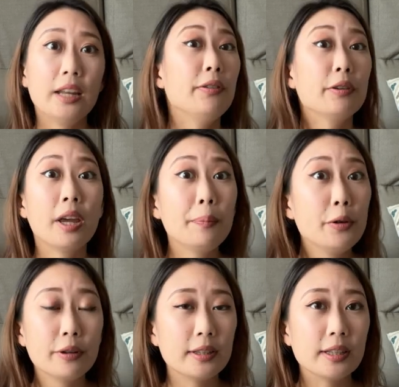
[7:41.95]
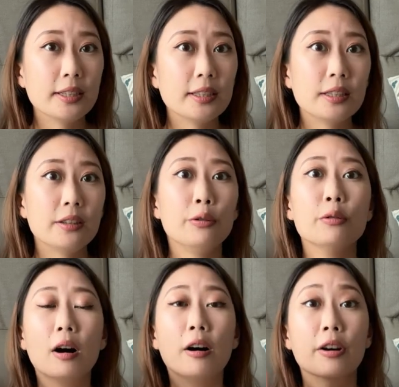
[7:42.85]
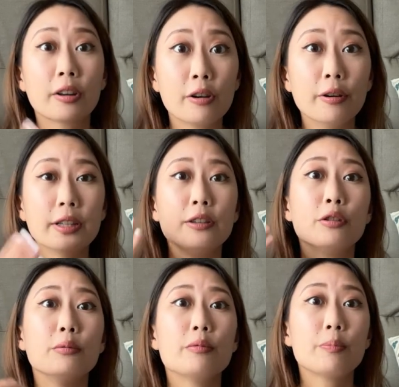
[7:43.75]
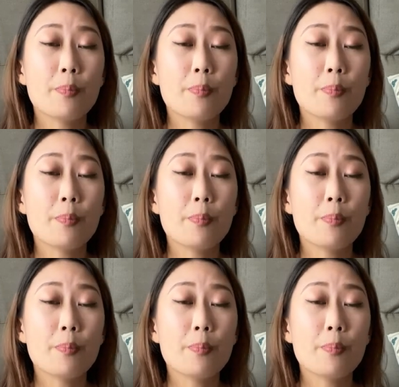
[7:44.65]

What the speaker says: If you keep doing this, you are going to